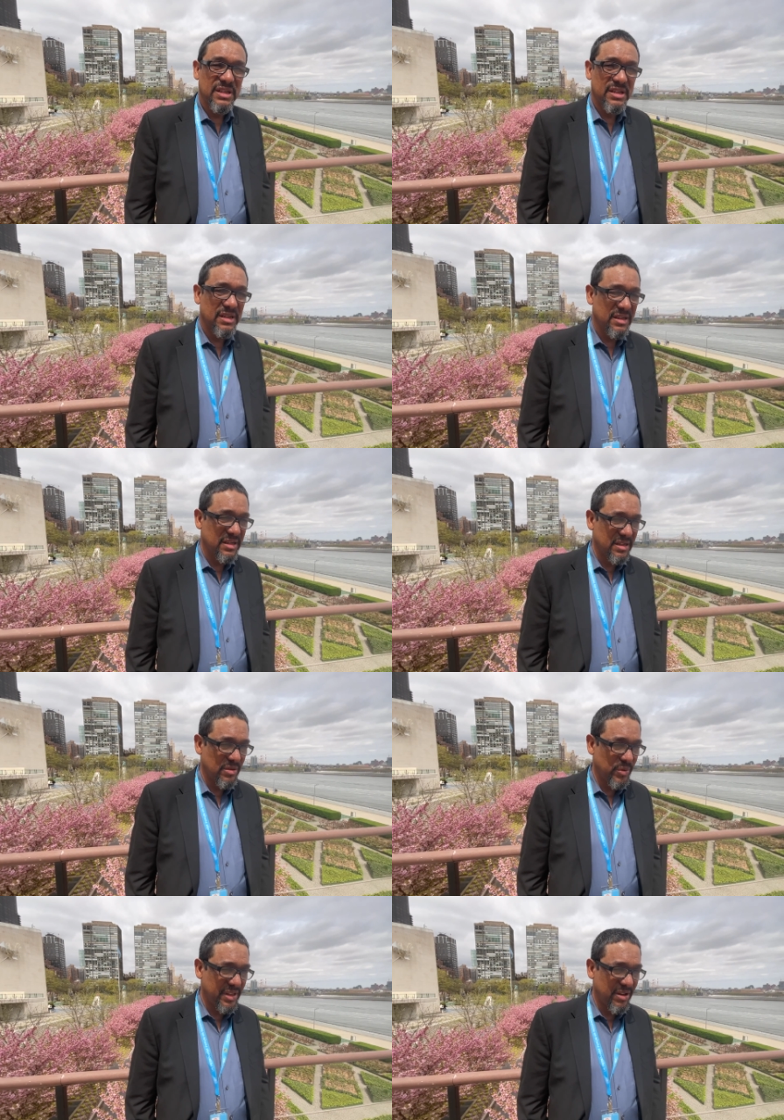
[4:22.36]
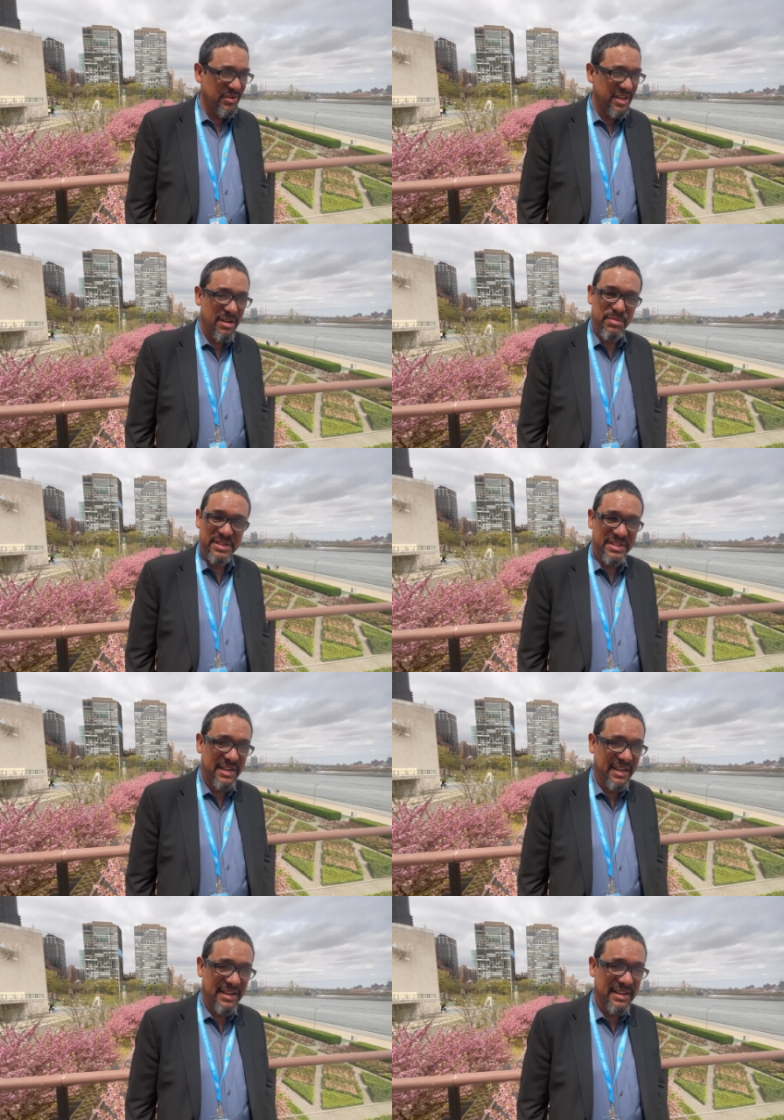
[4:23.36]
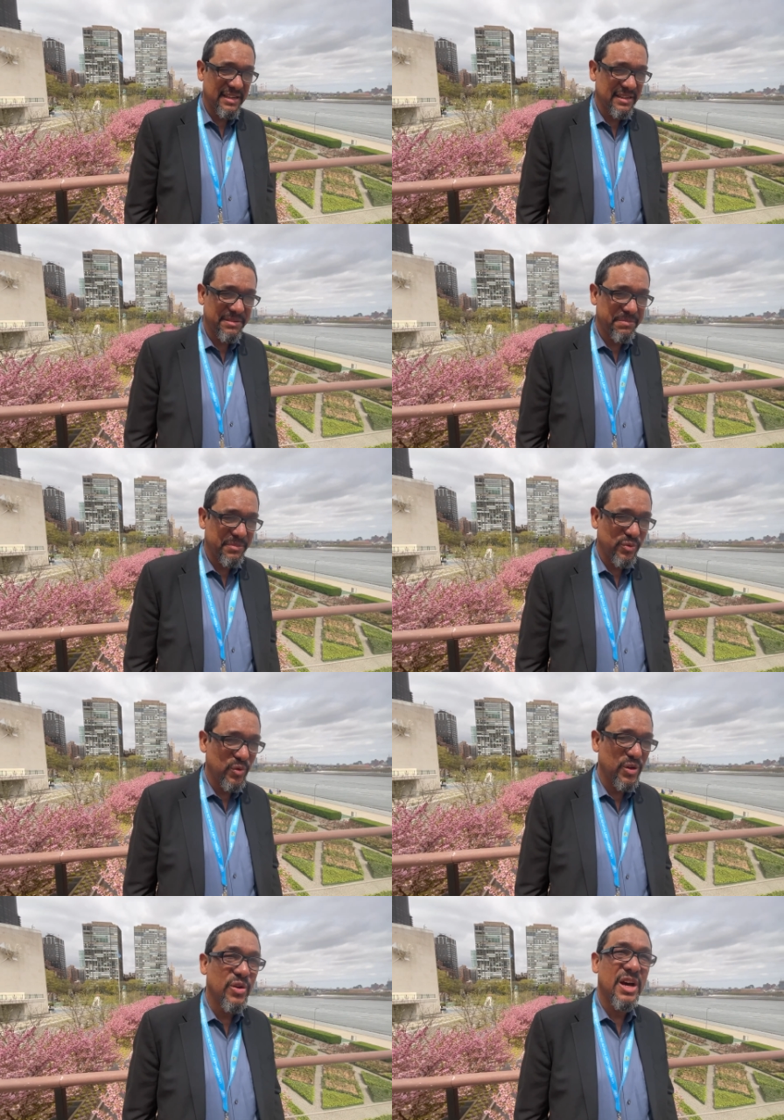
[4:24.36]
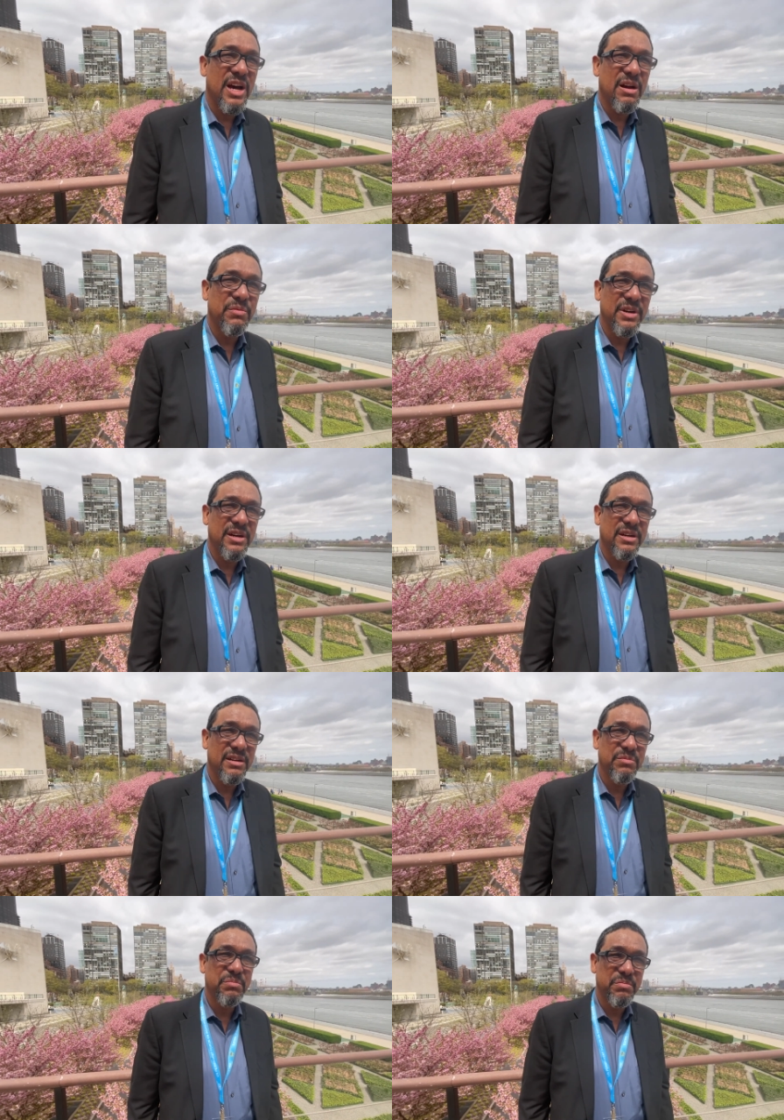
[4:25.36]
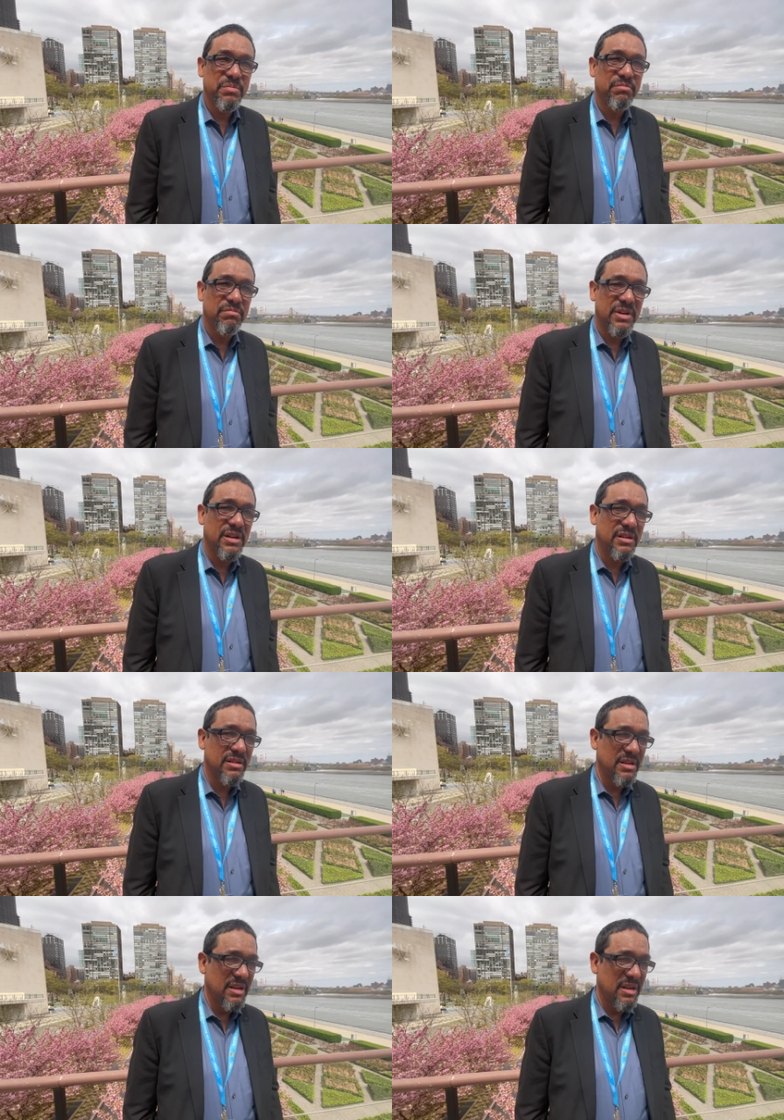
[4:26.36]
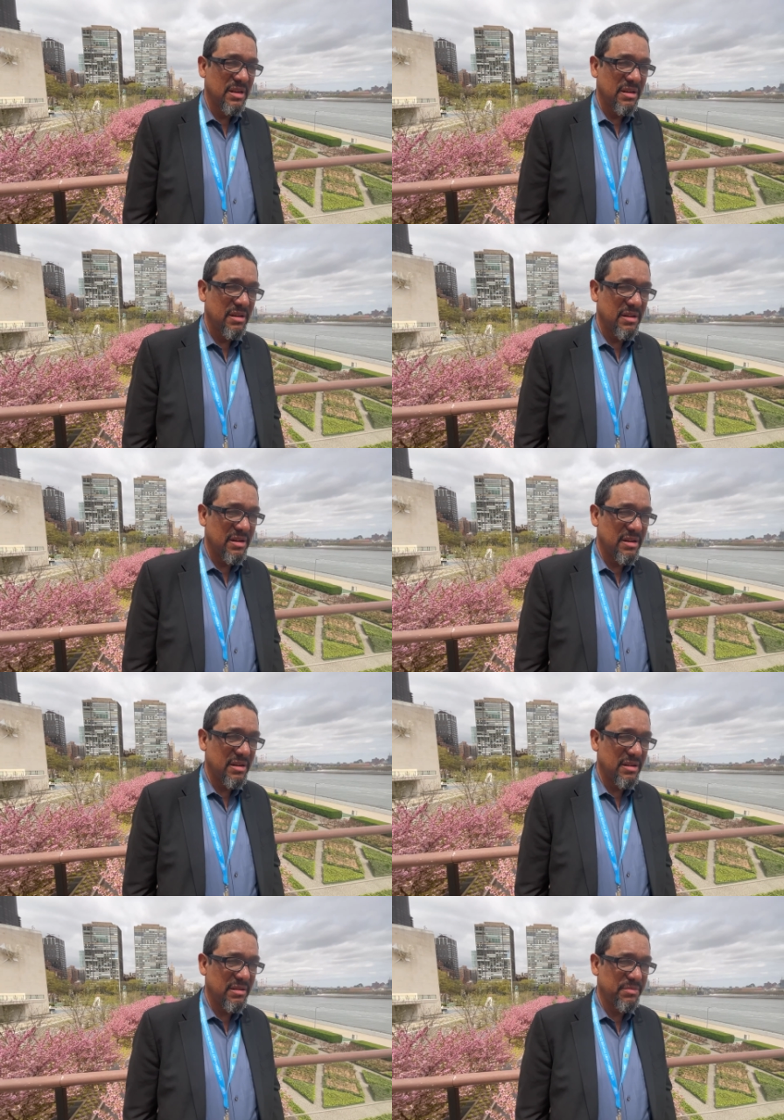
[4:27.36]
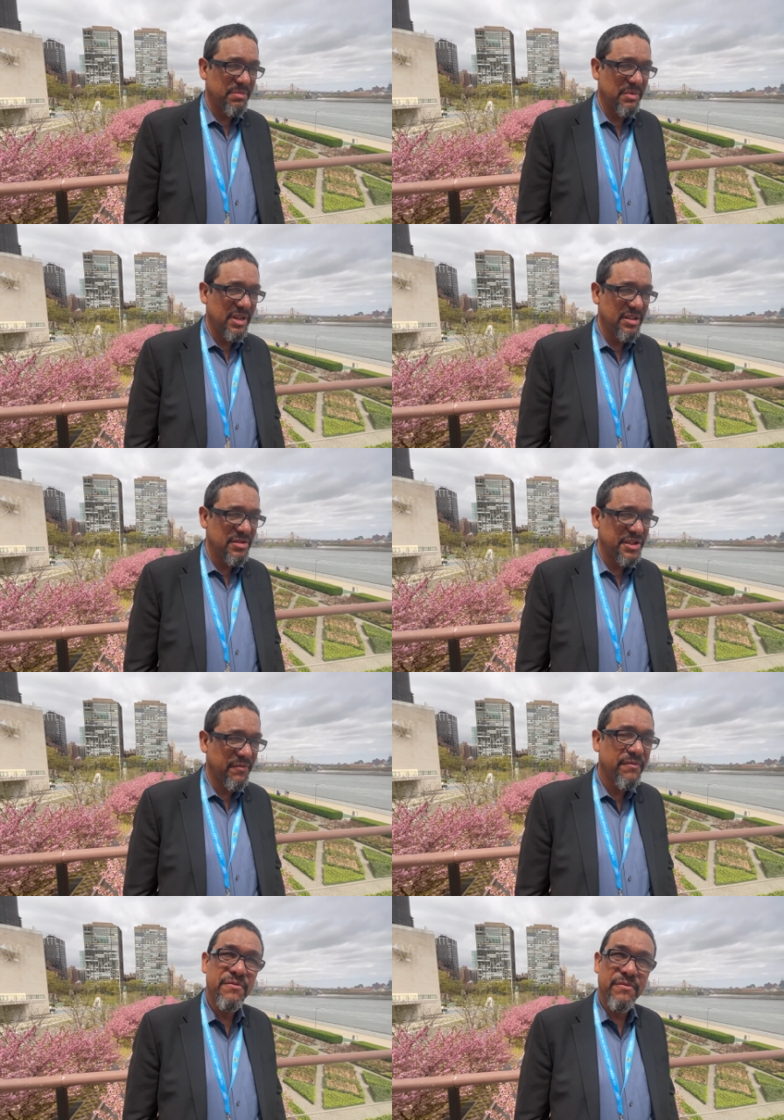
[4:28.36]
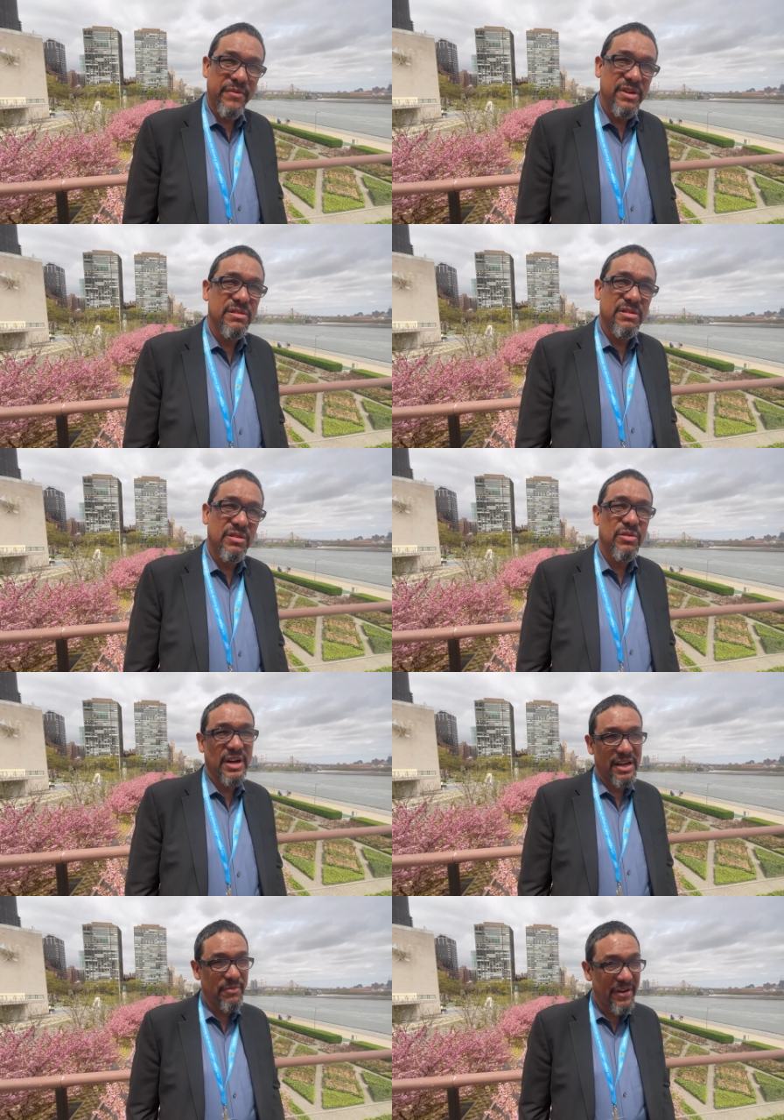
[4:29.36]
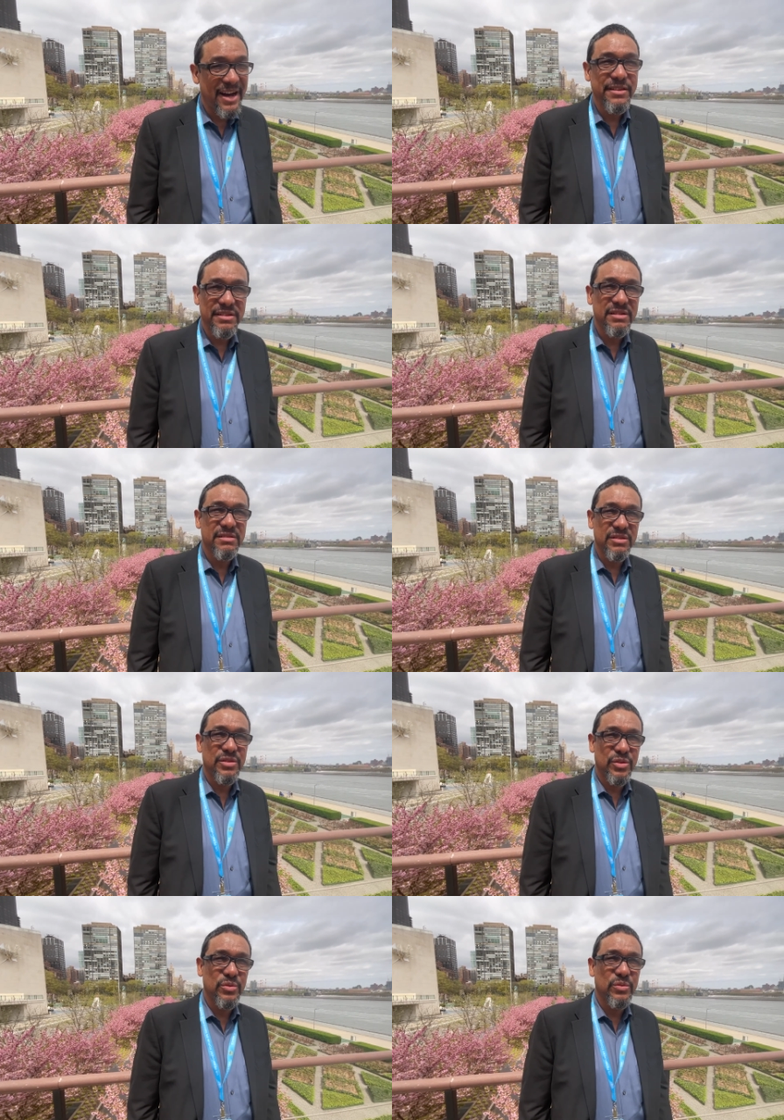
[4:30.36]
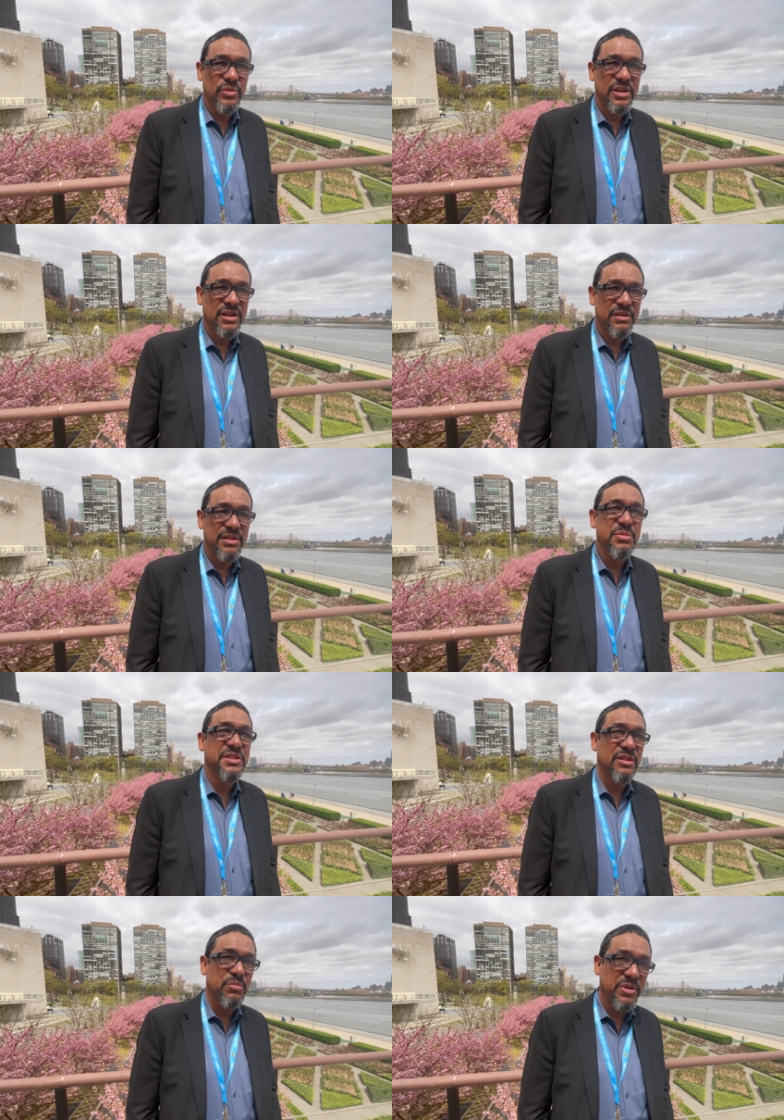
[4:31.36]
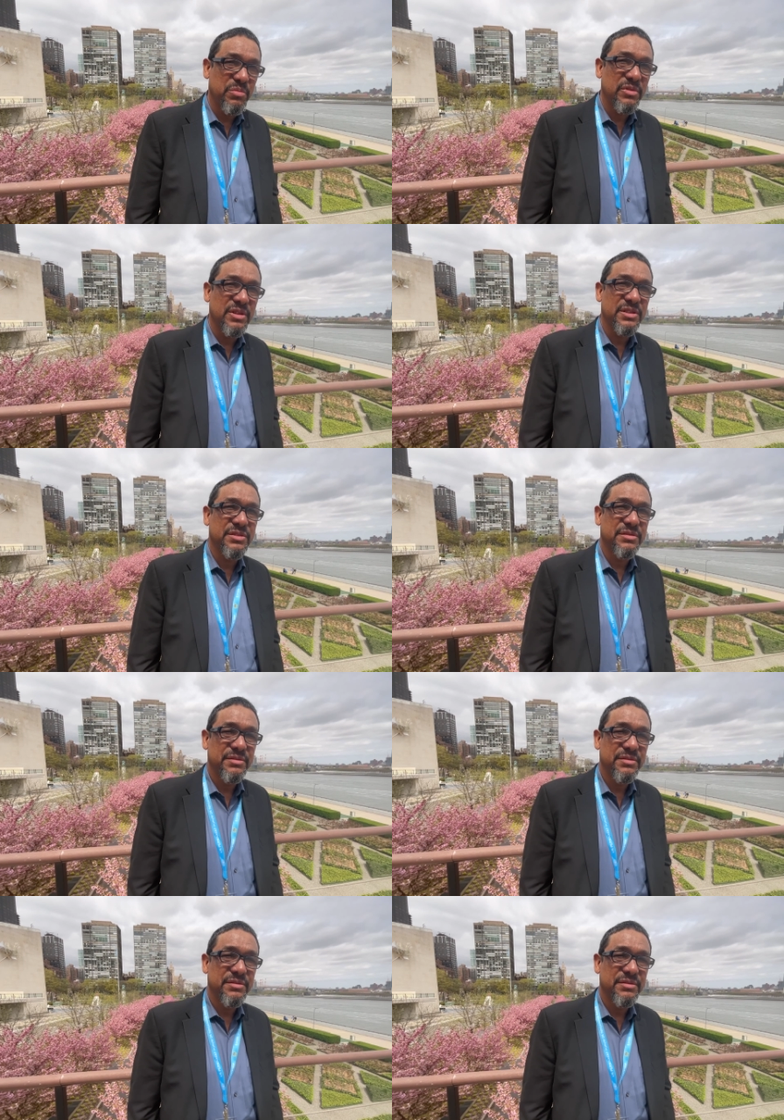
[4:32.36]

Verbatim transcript: Uh, without them, it's like uh, we don't have a, a, a, leadership figure or like a father to uh, the Mosquito people. Yes.